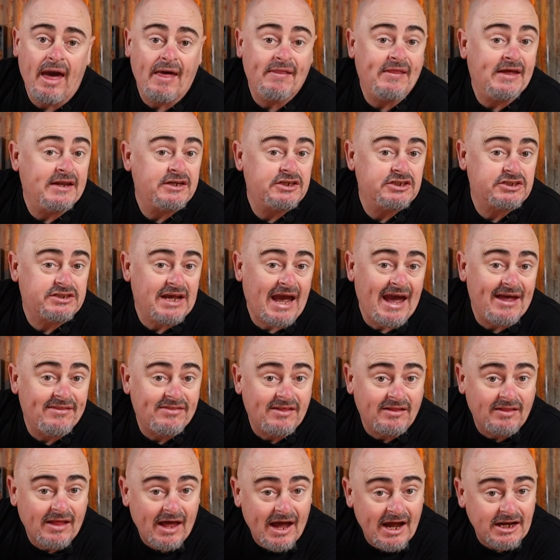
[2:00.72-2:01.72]
and then just add
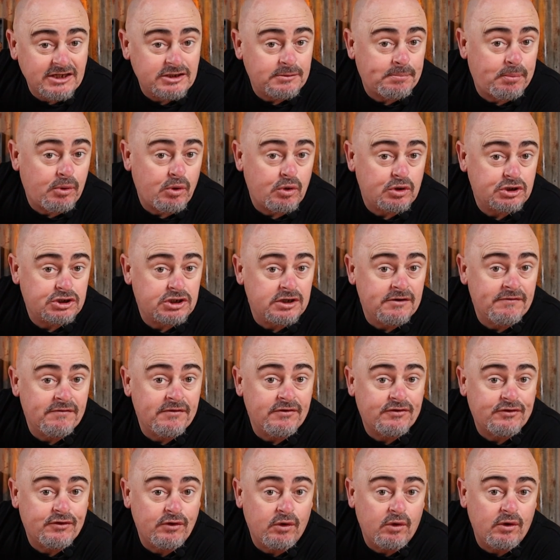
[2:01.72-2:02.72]
the larger portion of the
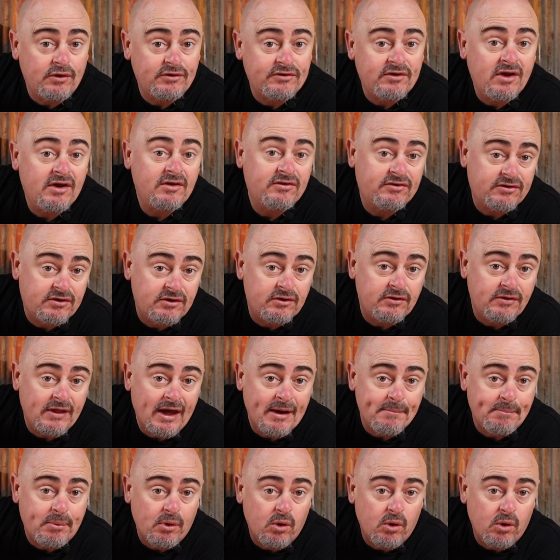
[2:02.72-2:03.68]
sauce to that